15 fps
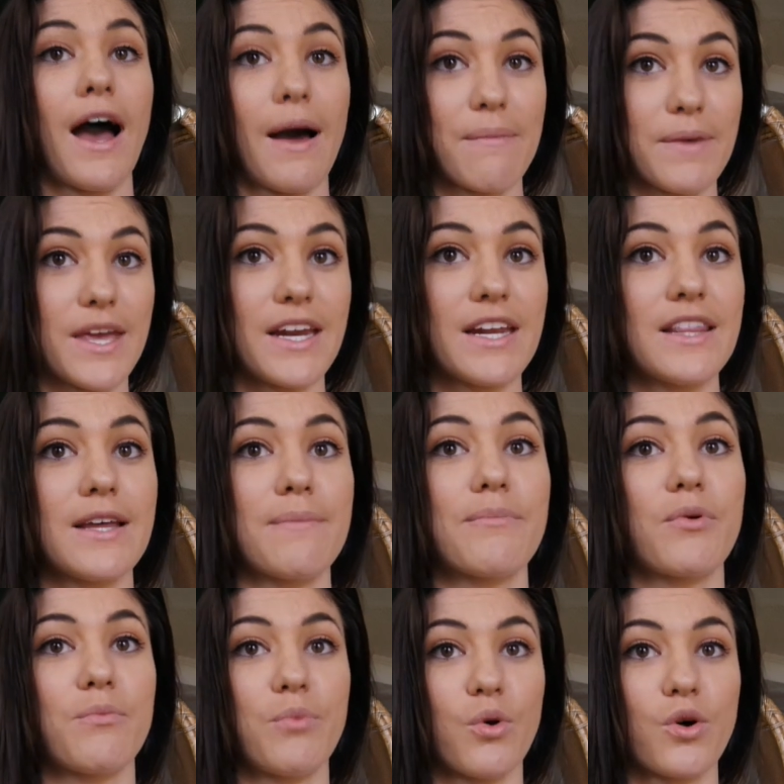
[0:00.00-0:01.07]
I'm getting them
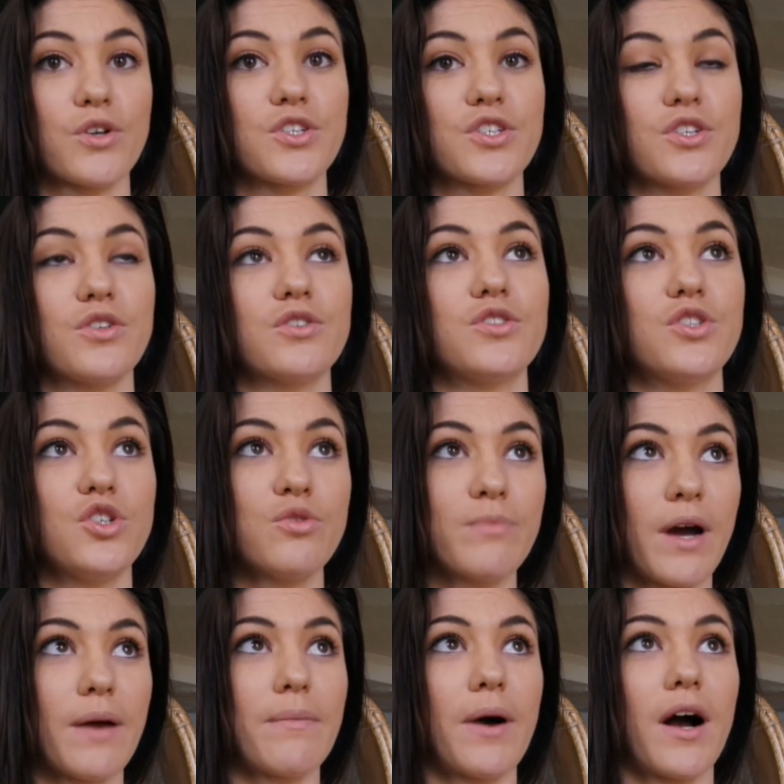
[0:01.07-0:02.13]
proportional to
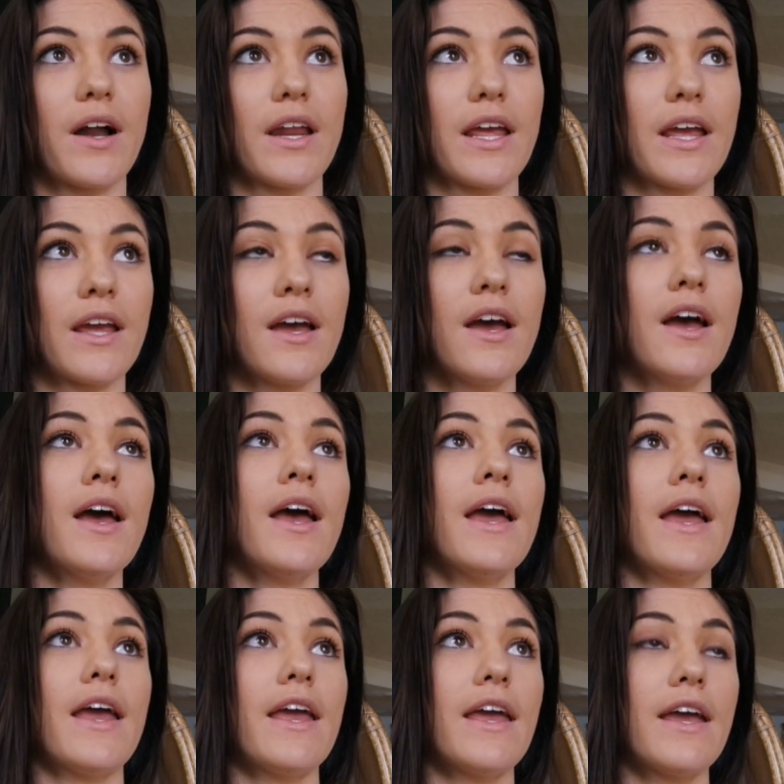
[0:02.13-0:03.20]
my body
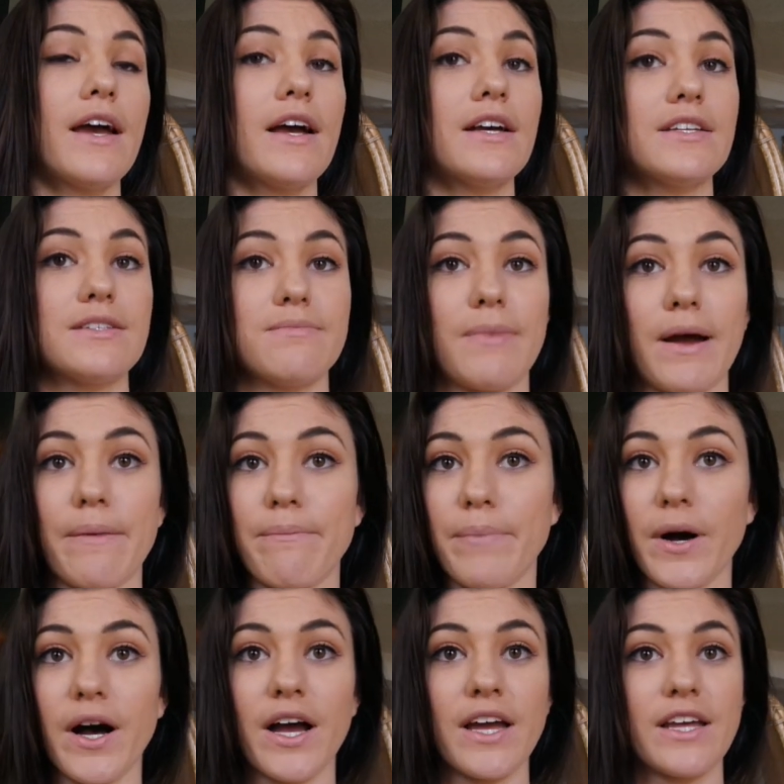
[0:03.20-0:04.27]
and my
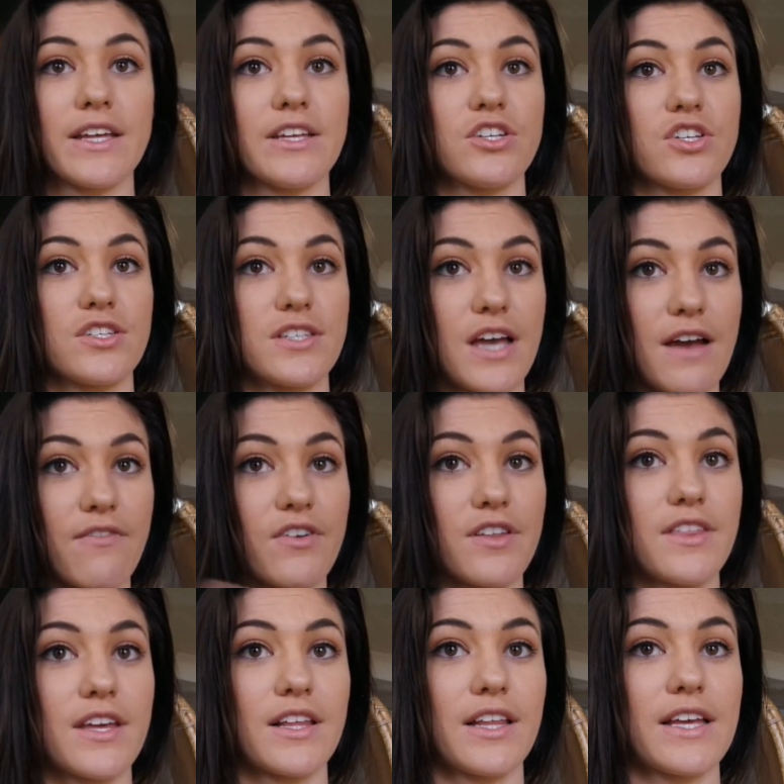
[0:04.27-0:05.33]
butt and just
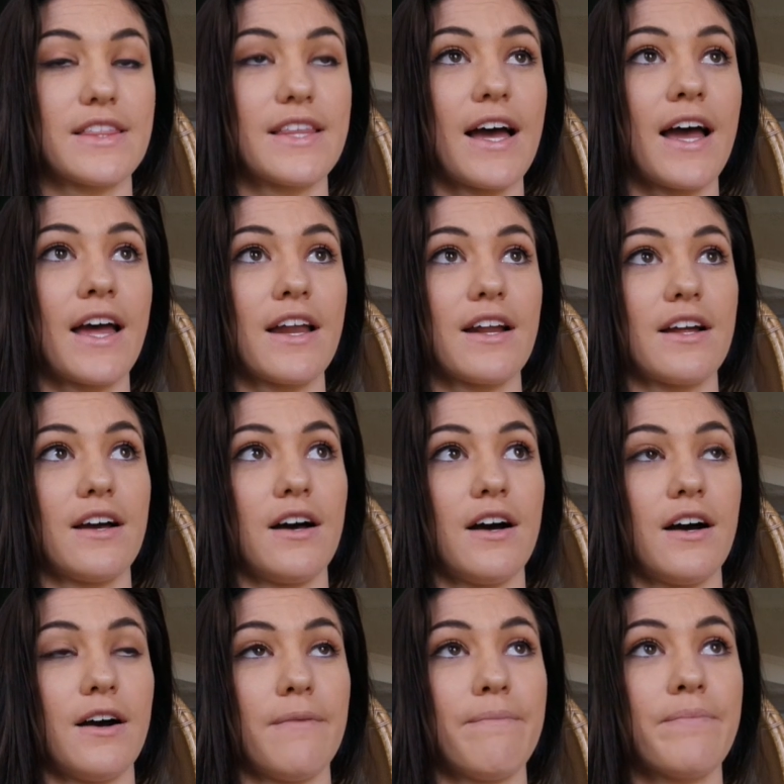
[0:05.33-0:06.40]
everything like that.
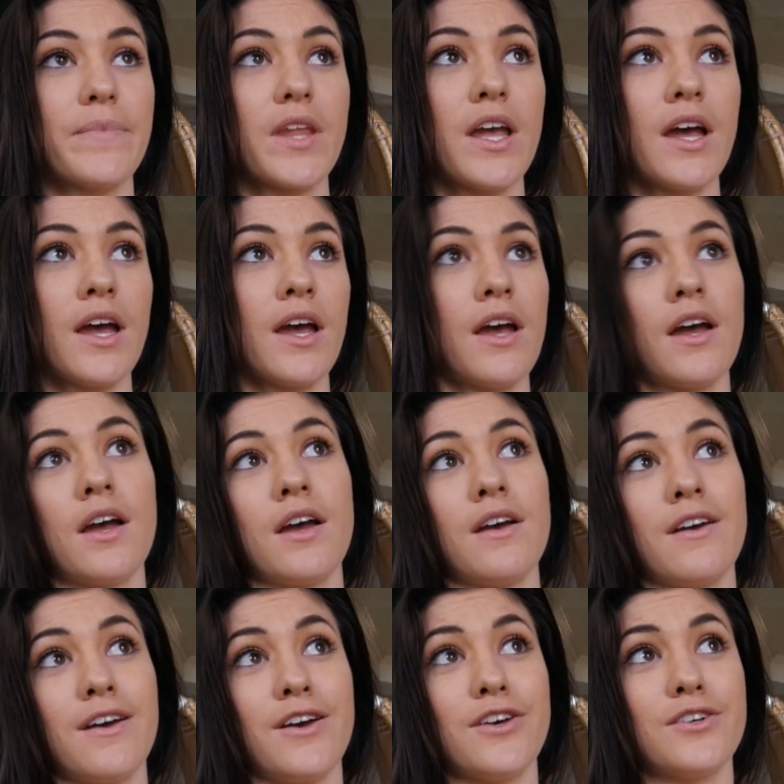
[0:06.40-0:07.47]
Um,
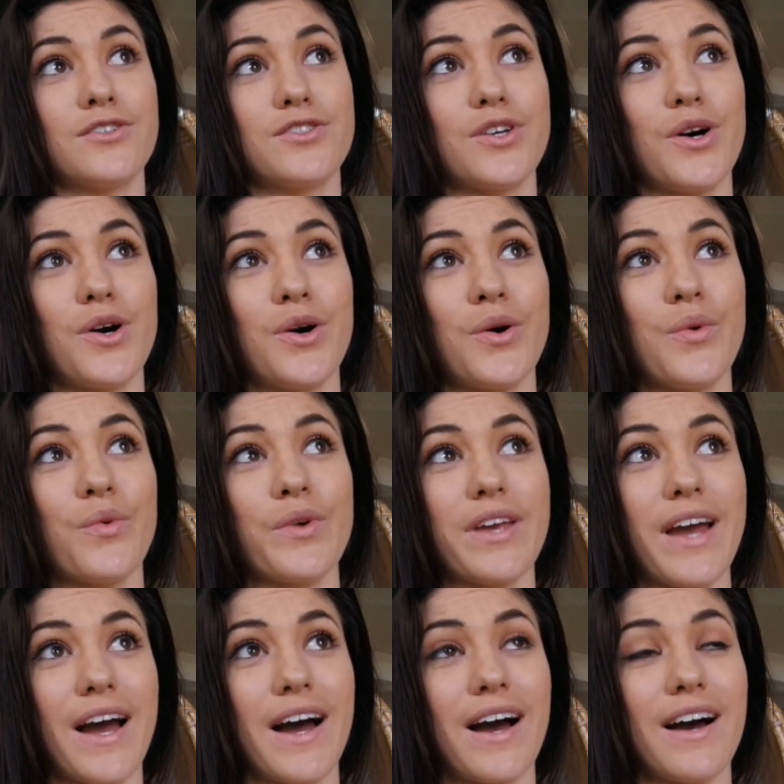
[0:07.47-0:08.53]
so
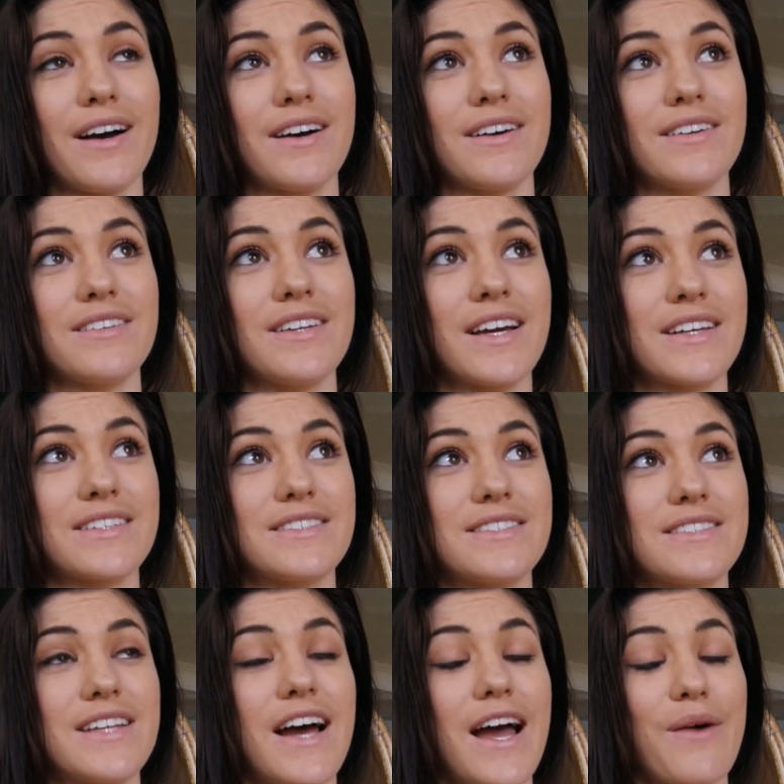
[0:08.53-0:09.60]
yeah,
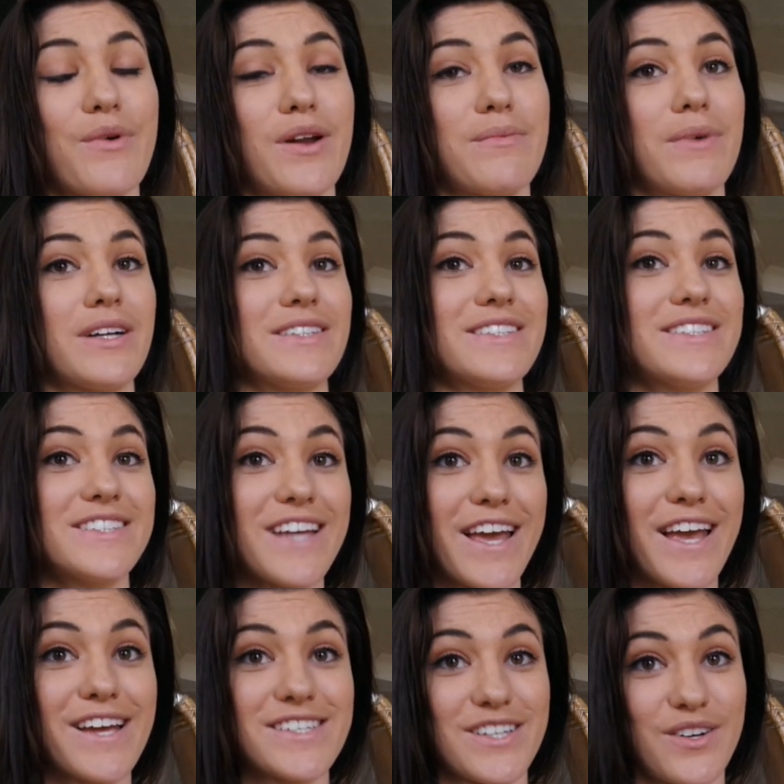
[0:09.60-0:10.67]
next time when I'm on
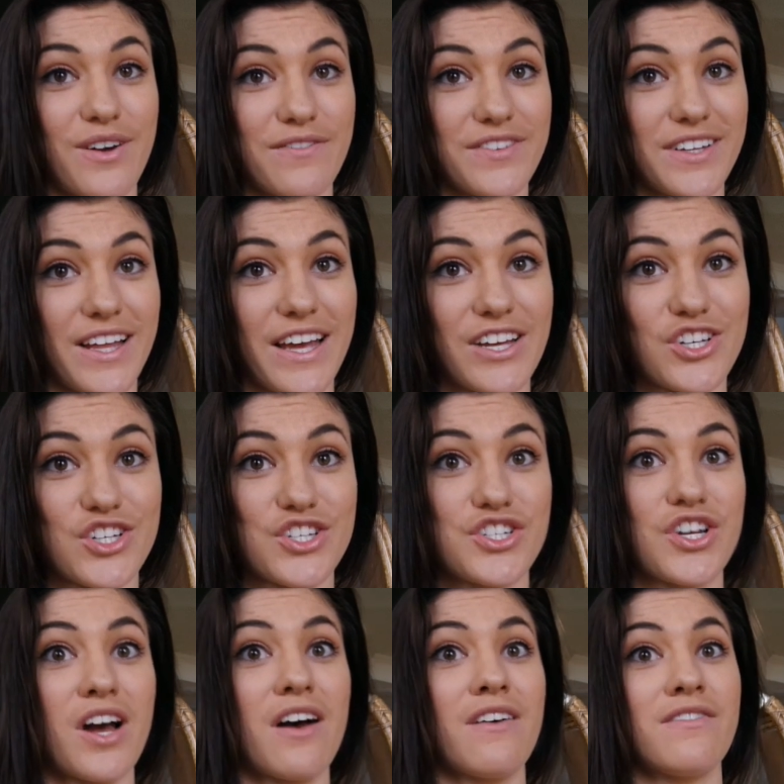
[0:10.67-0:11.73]
stage, I don't have to like
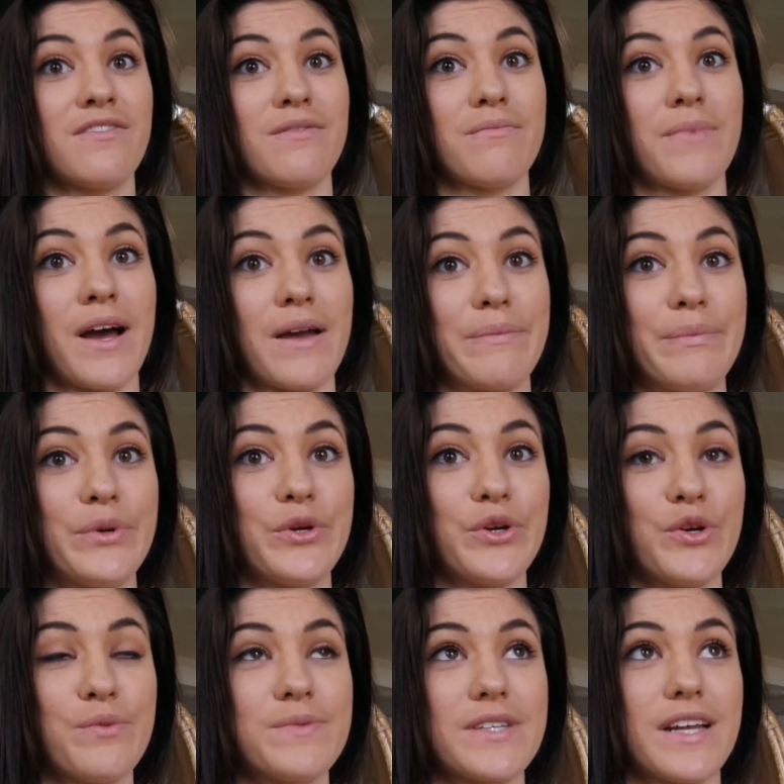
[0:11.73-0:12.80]
shove my
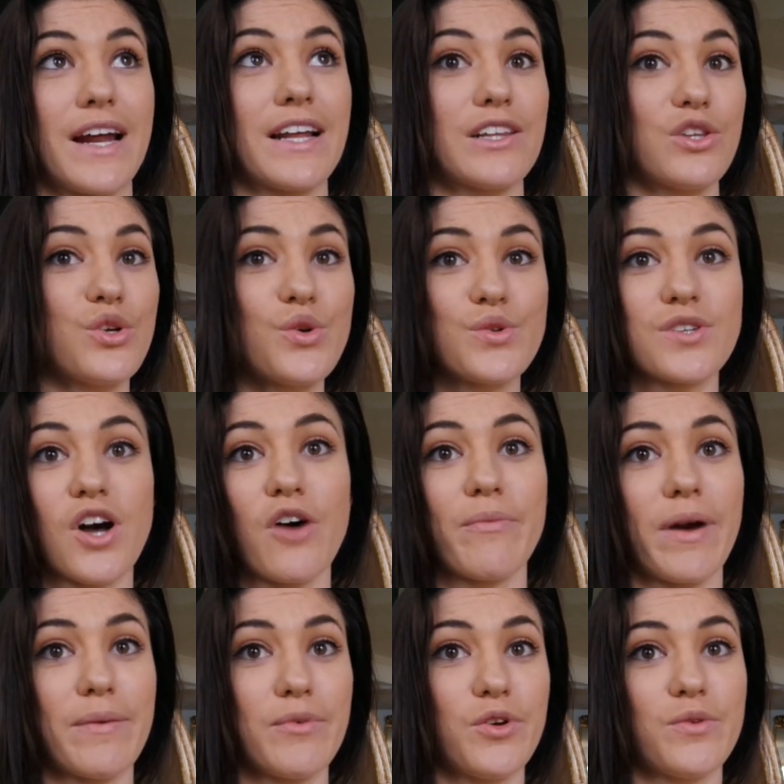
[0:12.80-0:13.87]
boobs and I lose all
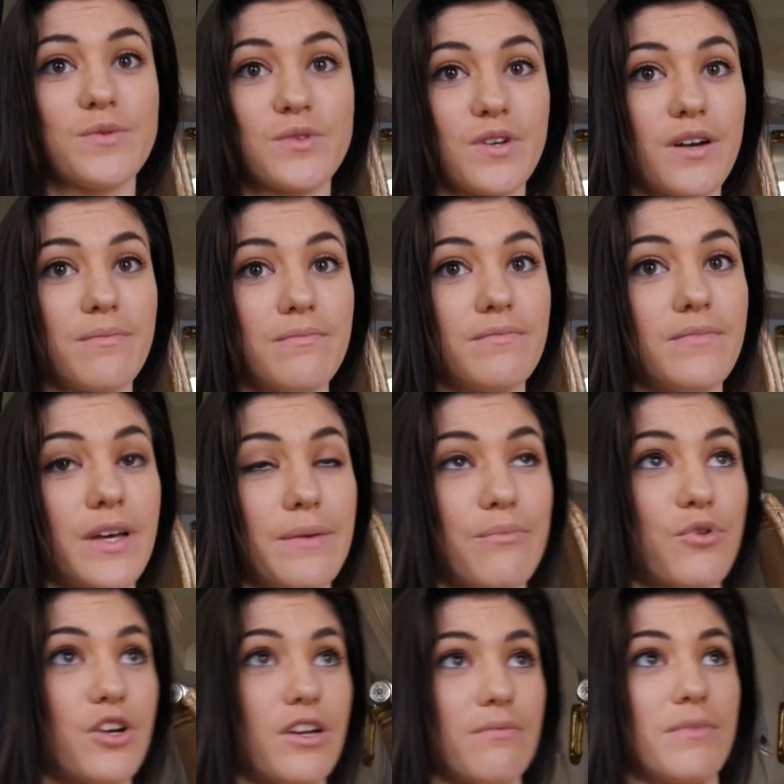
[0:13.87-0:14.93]
my boobs when I'm
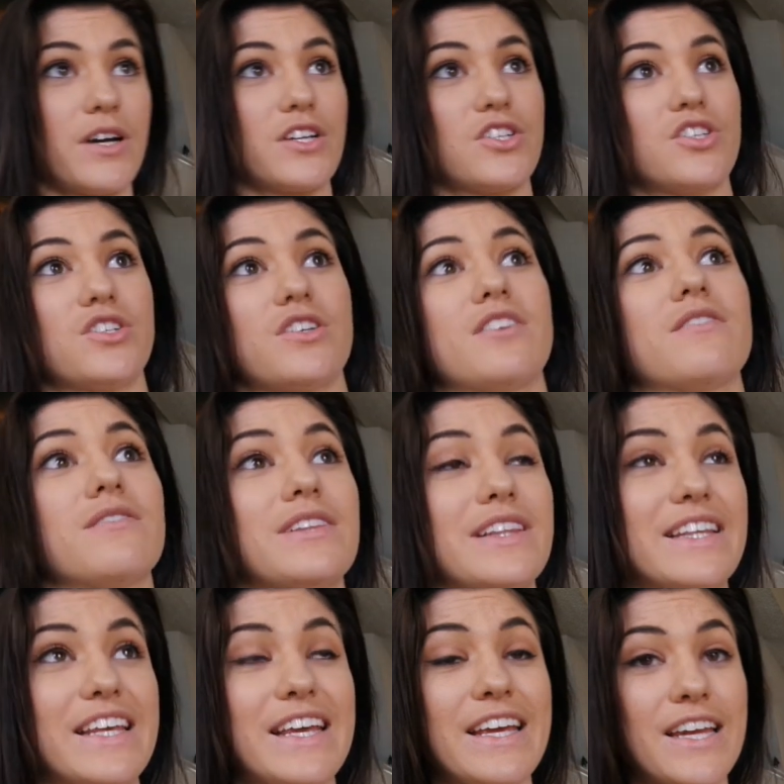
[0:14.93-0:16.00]
like pretty much
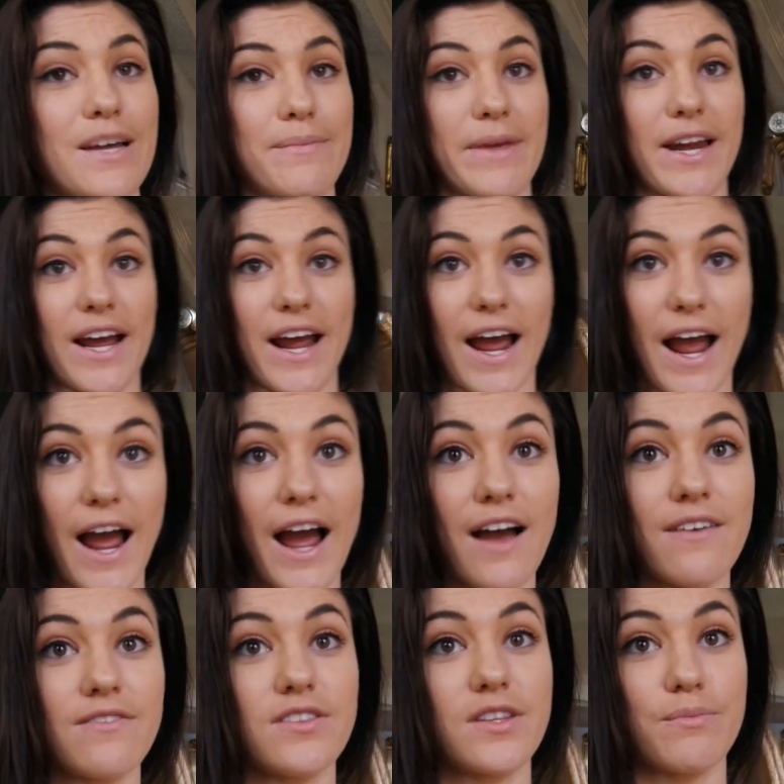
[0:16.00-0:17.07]
lean. I mean, I
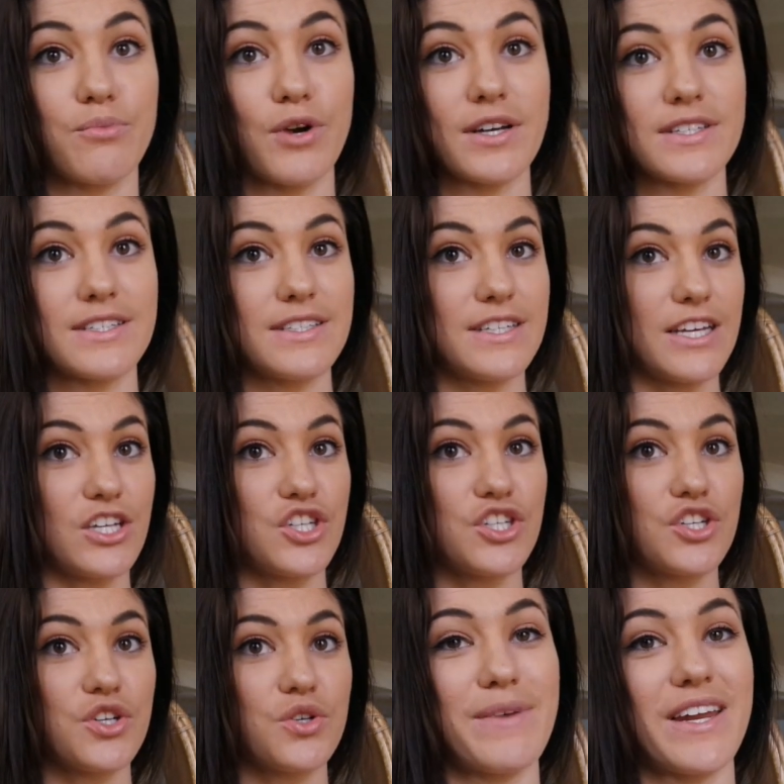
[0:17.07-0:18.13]
have the breast tissue.